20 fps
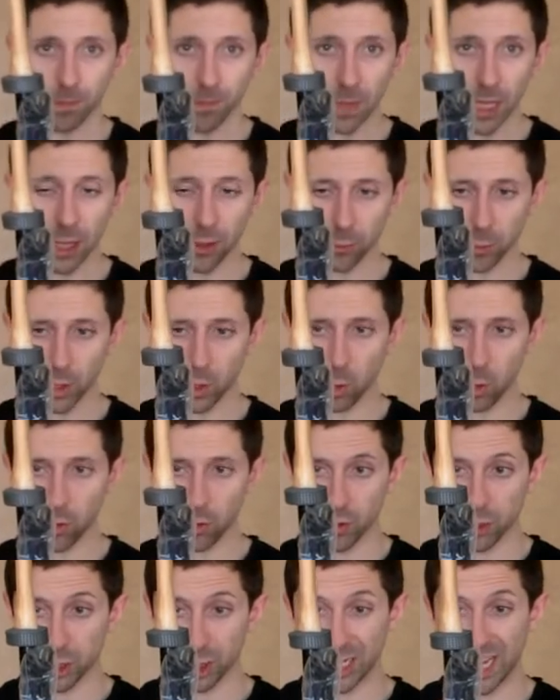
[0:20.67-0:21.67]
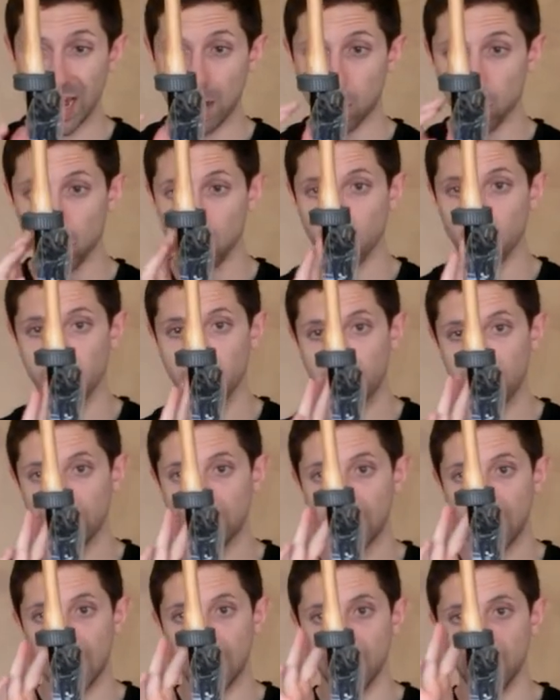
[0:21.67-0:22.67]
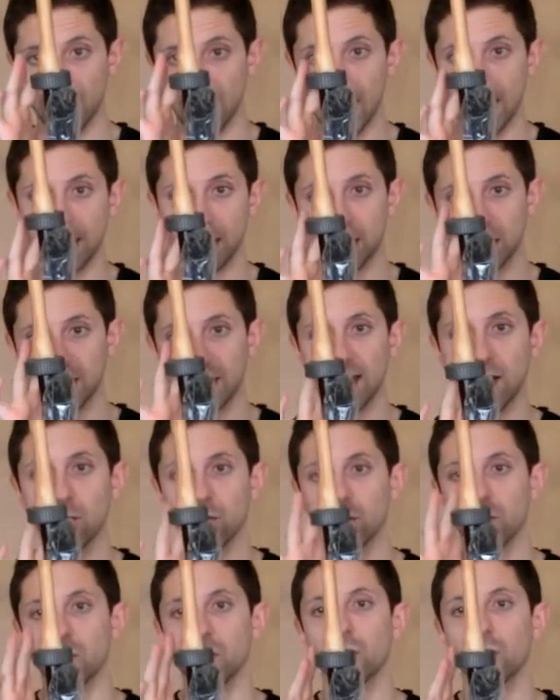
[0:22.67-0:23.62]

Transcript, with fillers: a three-quarter inch dowel that I sanded the ends down to,